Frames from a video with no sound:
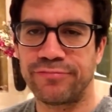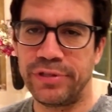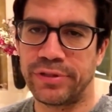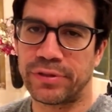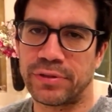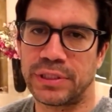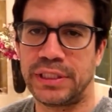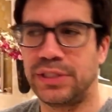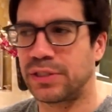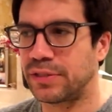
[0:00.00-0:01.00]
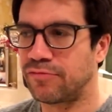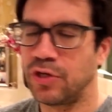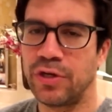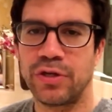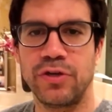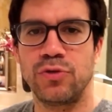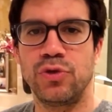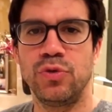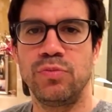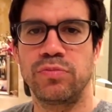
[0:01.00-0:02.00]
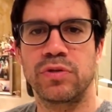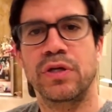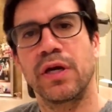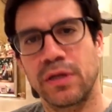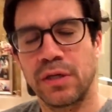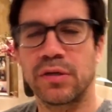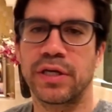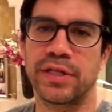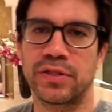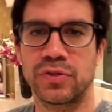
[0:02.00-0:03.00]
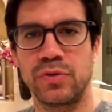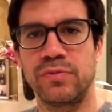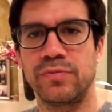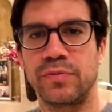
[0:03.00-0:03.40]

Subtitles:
you know, a decent YouTube, click, I go, okay, that's cool.